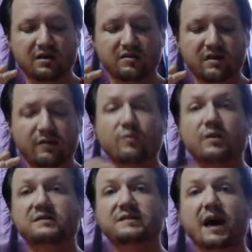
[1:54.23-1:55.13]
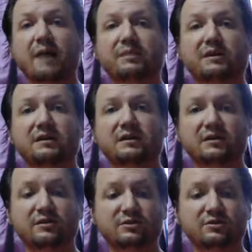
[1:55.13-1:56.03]
that was happening
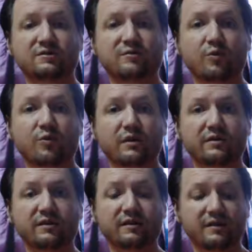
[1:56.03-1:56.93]
in the Church of Corinth.